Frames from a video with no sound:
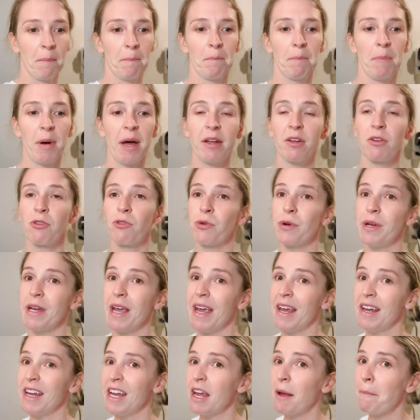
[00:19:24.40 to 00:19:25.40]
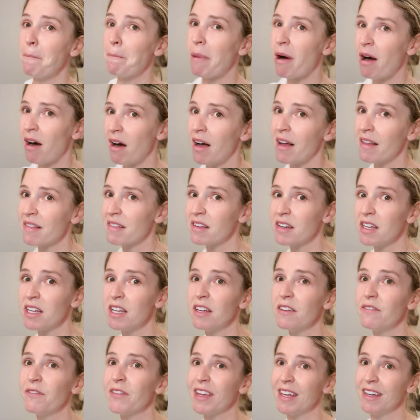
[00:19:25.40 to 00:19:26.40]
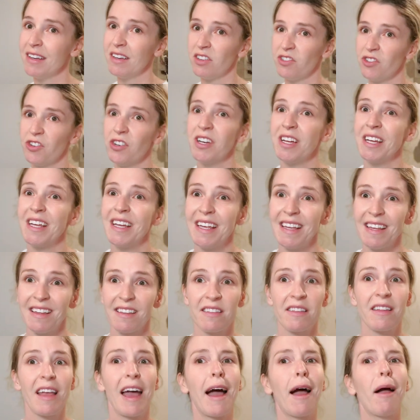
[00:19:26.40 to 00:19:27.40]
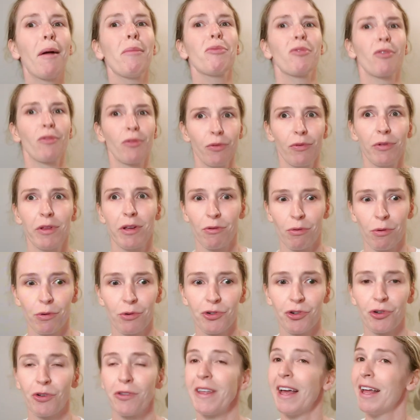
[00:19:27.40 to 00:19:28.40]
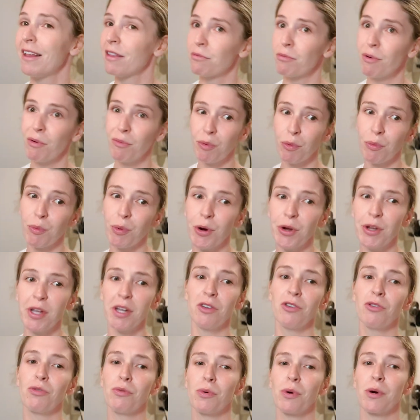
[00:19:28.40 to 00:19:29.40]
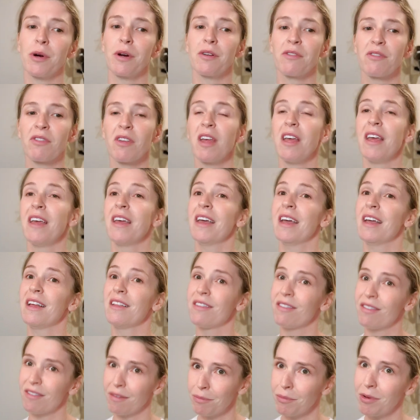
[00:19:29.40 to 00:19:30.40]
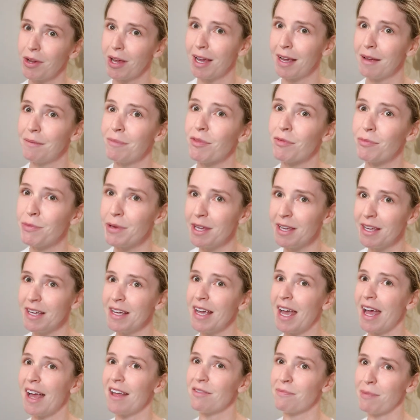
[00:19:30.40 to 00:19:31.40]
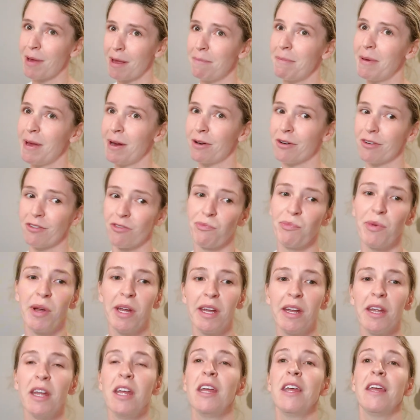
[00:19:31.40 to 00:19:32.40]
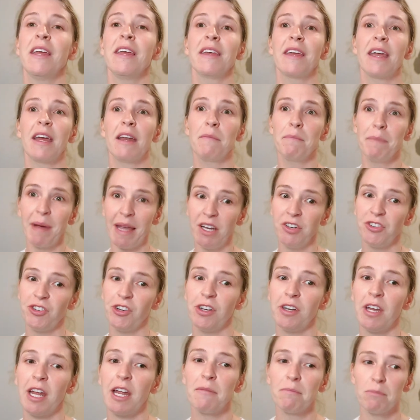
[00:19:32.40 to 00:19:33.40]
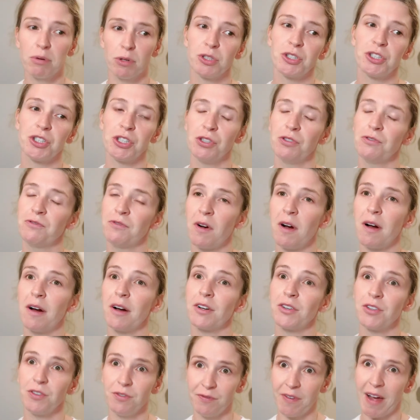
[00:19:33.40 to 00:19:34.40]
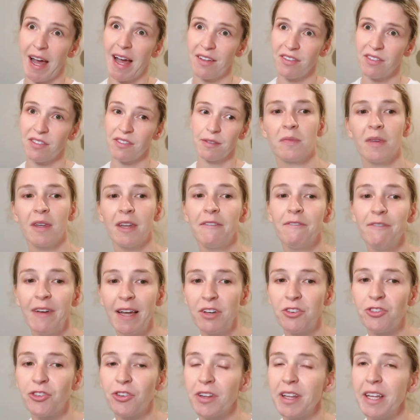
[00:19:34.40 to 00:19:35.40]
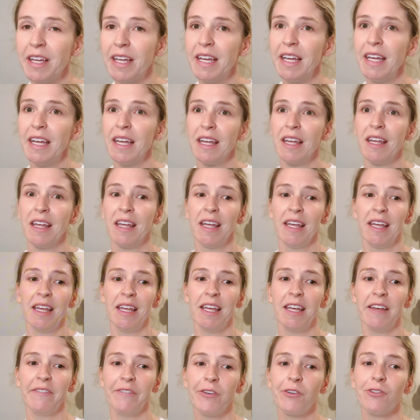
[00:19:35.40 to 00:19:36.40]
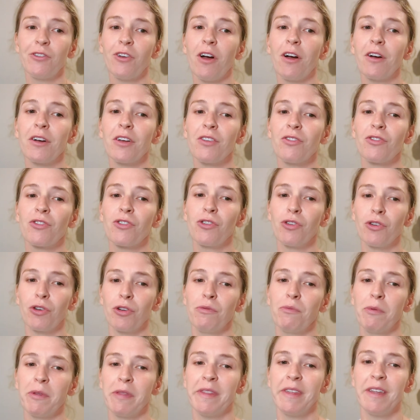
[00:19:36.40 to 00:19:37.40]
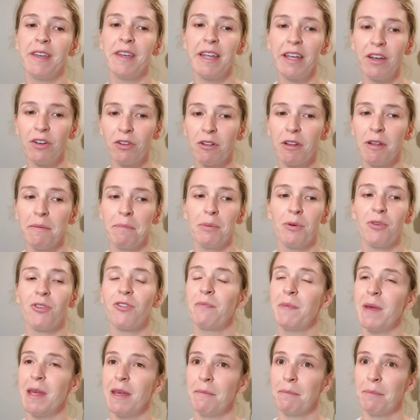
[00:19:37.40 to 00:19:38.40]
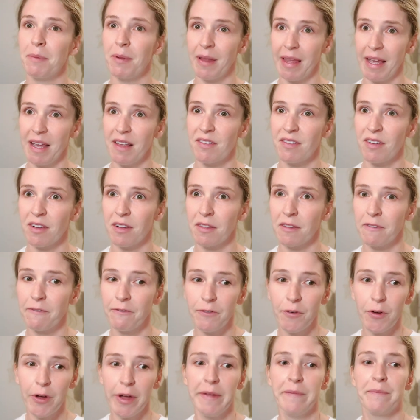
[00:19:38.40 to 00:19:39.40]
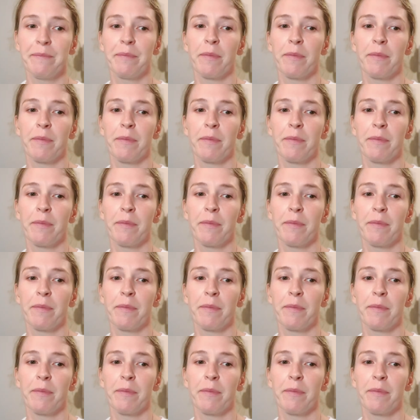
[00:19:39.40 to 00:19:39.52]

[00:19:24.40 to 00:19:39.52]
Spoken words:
But creating positive conditioning is absolutely crucial. That's what we're working towards. And sometimes we as pet parents might get impatient and push too far too fast. Eventually, if your dog is good with the nail clippers being placed on the foot,